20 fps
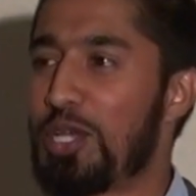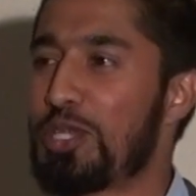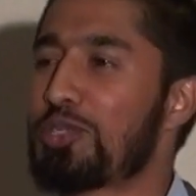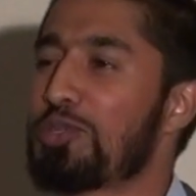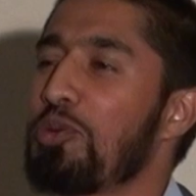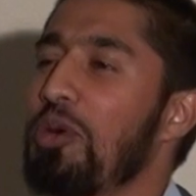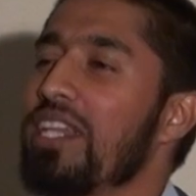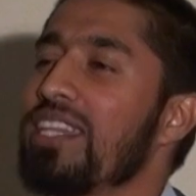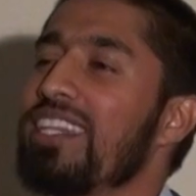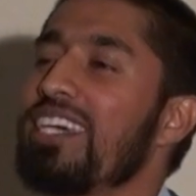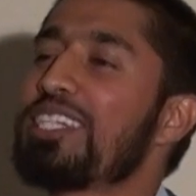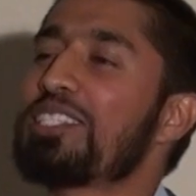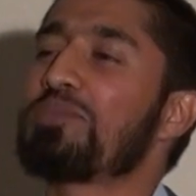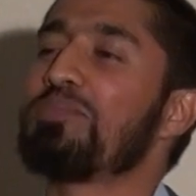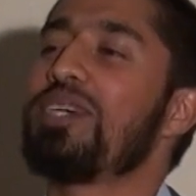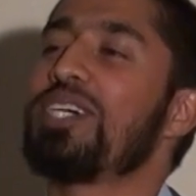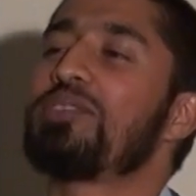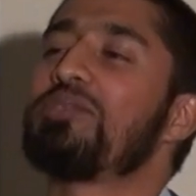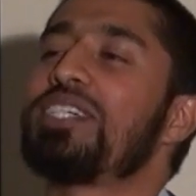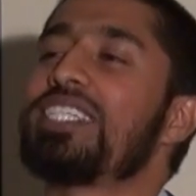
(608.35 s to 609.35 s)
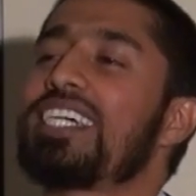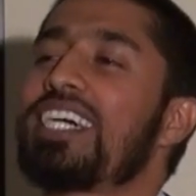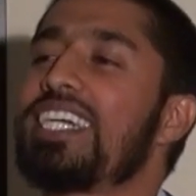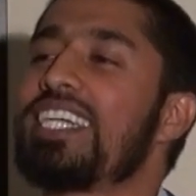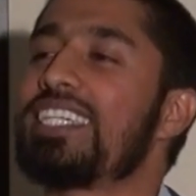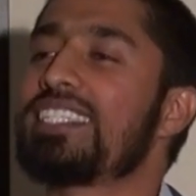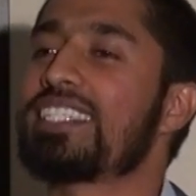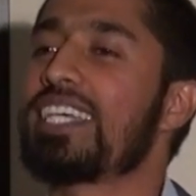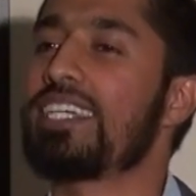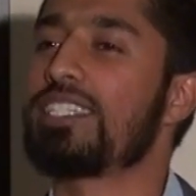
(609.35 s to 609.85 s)
So Allah subhanahu wa
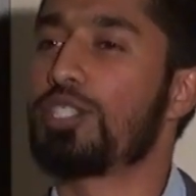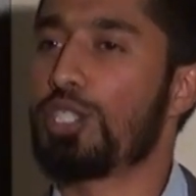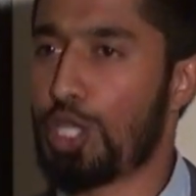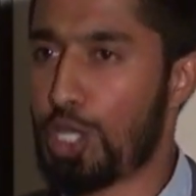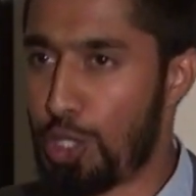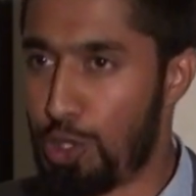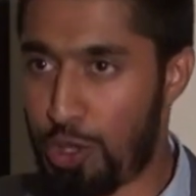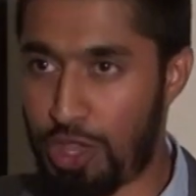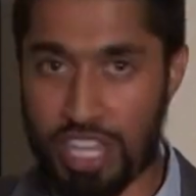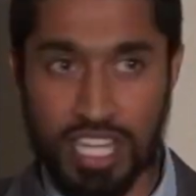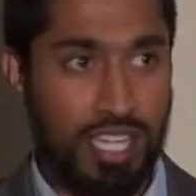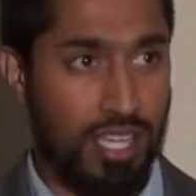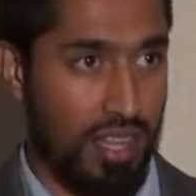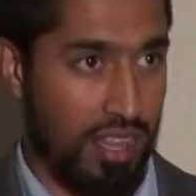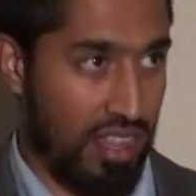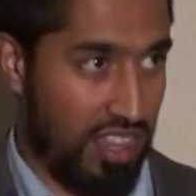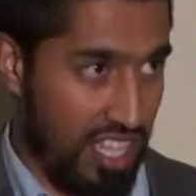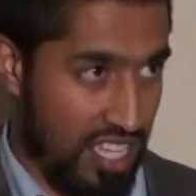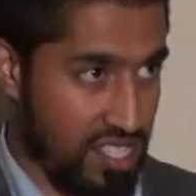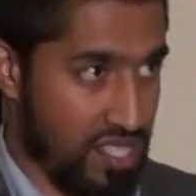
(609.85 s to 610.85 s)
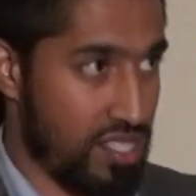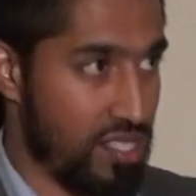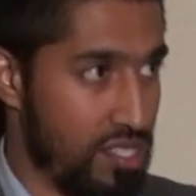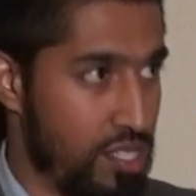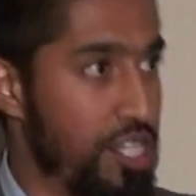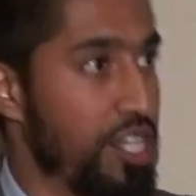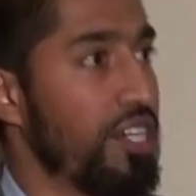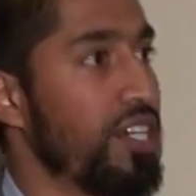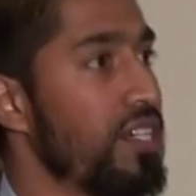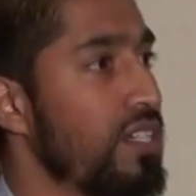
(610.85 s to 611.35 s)
ta'ala says, You think this
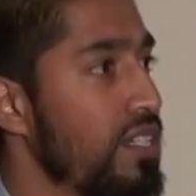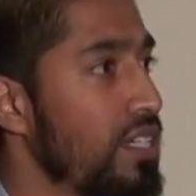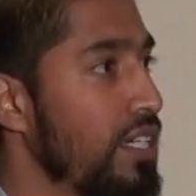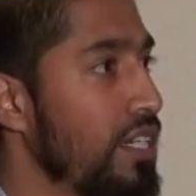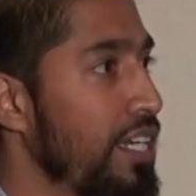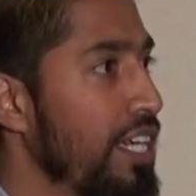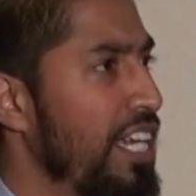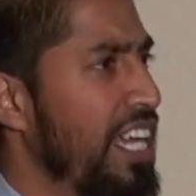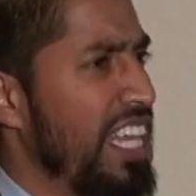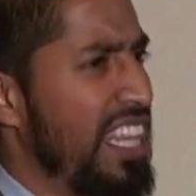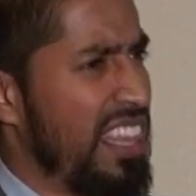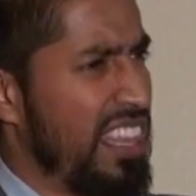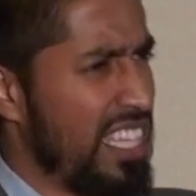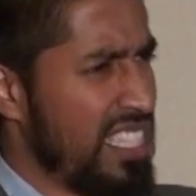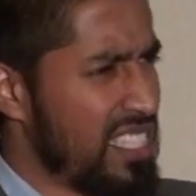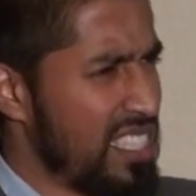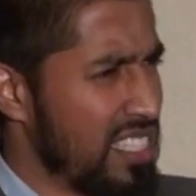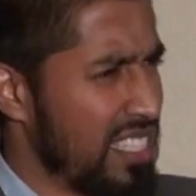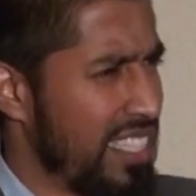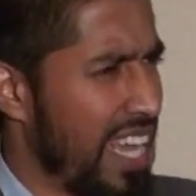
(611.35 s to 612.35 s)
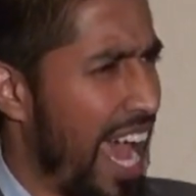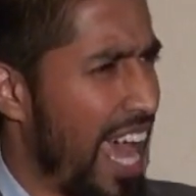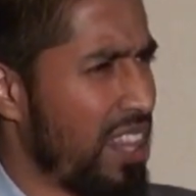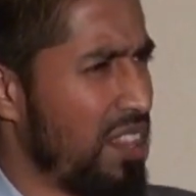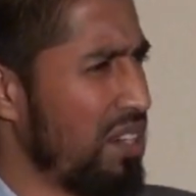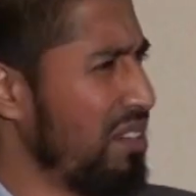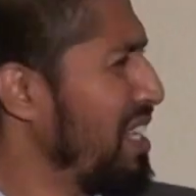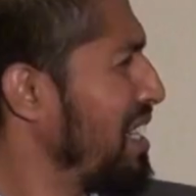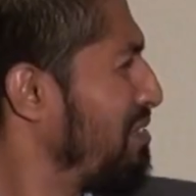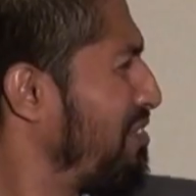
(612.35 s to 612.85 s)
dinner, this
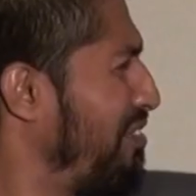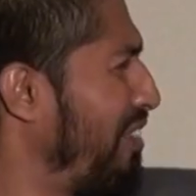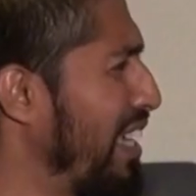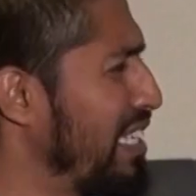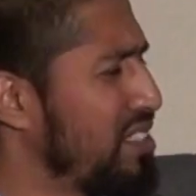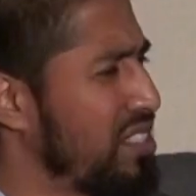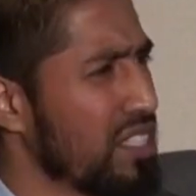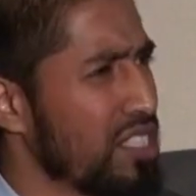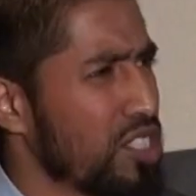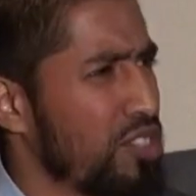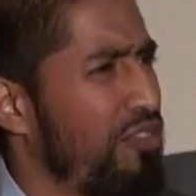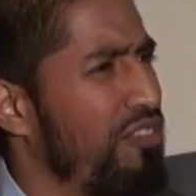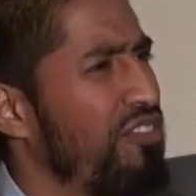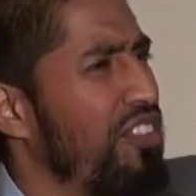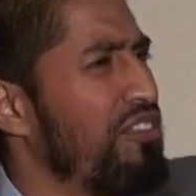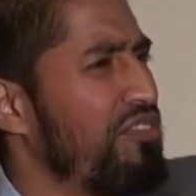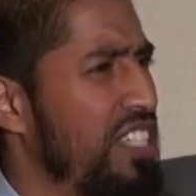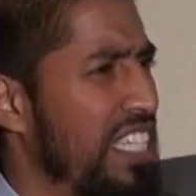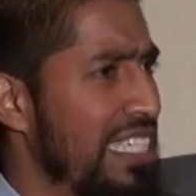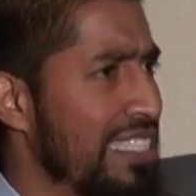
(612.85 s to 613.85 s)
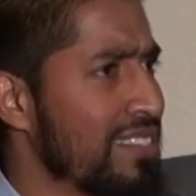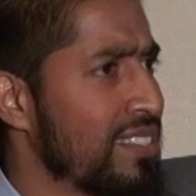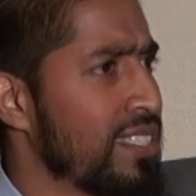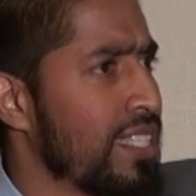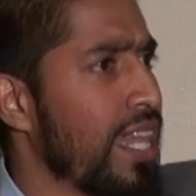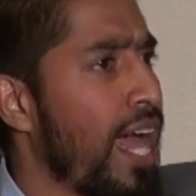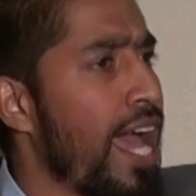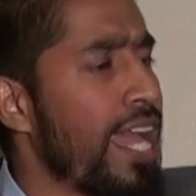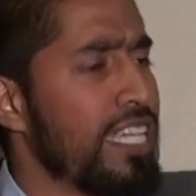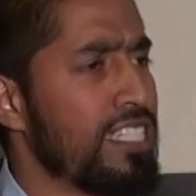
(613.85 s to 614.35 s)
gathering, Faisal's 15
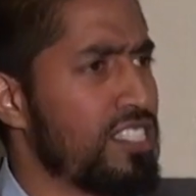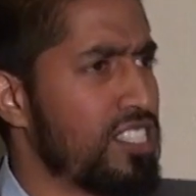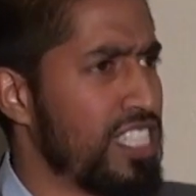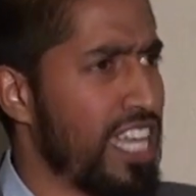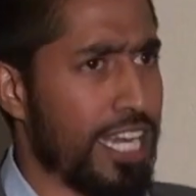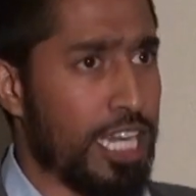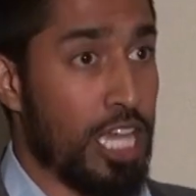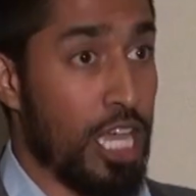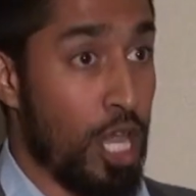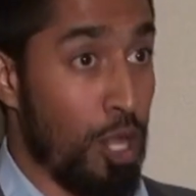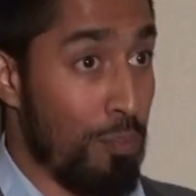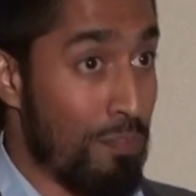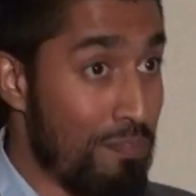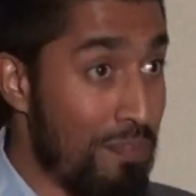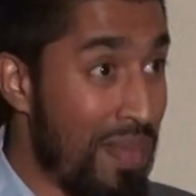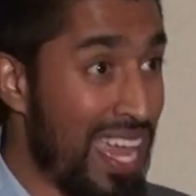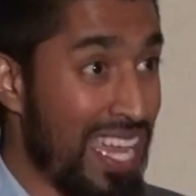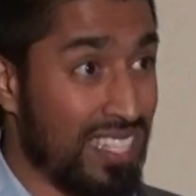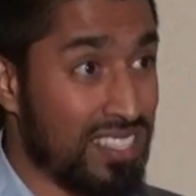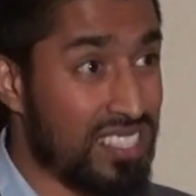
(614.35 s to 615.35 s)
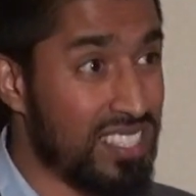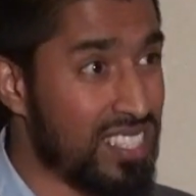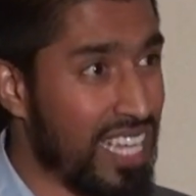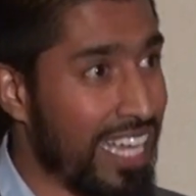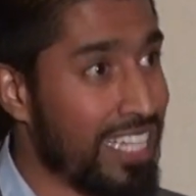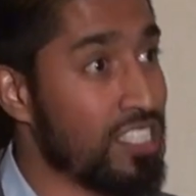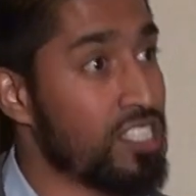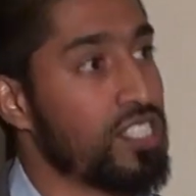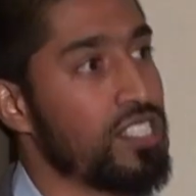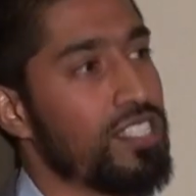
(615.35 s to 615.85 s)
slides that made
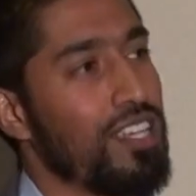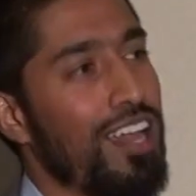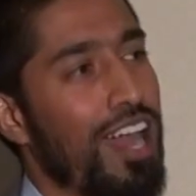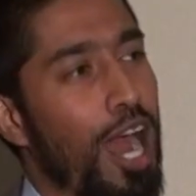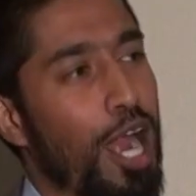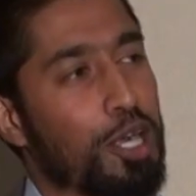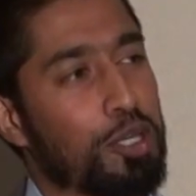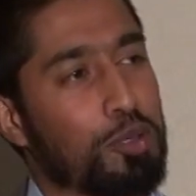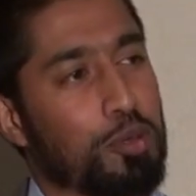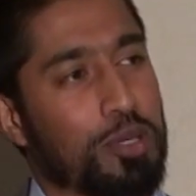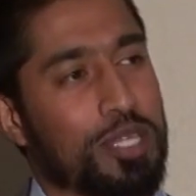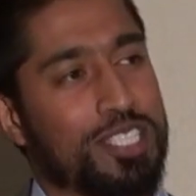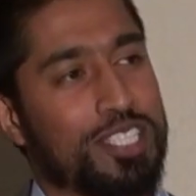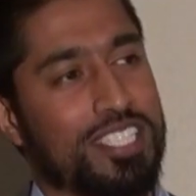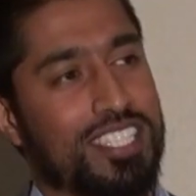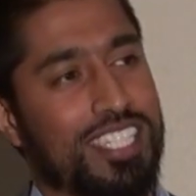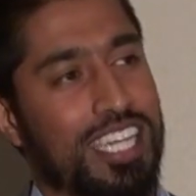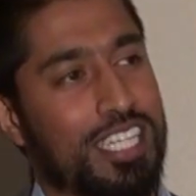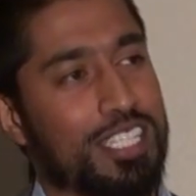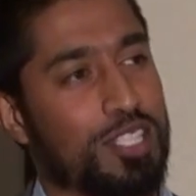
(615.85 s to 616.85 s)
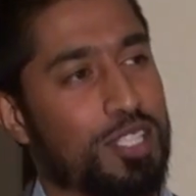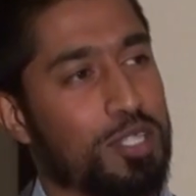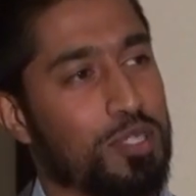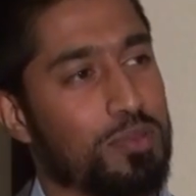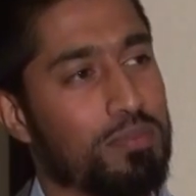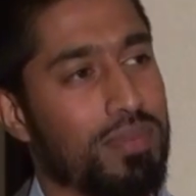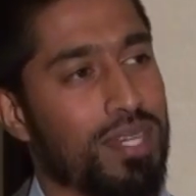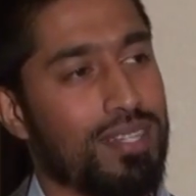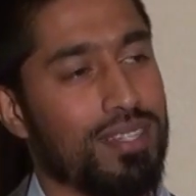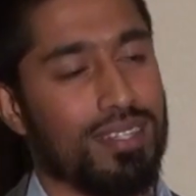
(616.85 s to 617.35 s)
sense are going to change the
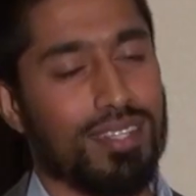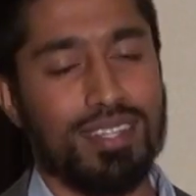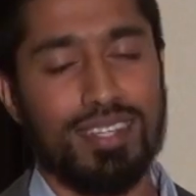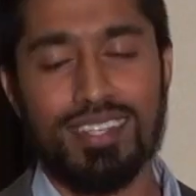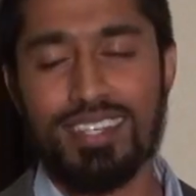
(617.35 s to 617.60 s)
ummah?